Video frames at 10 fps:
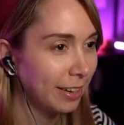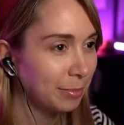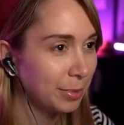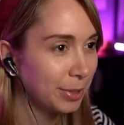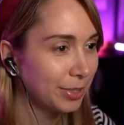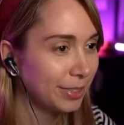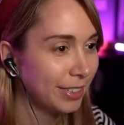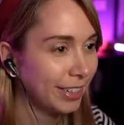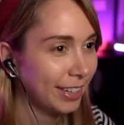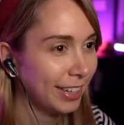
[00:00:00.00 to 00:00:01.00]
Attenborough.
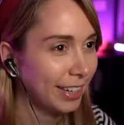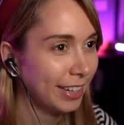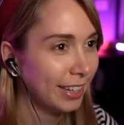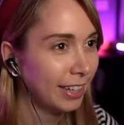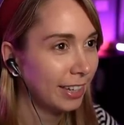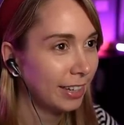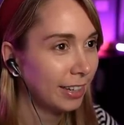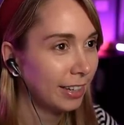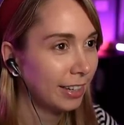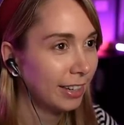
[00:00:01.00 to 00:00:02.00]
That's a frog, isn't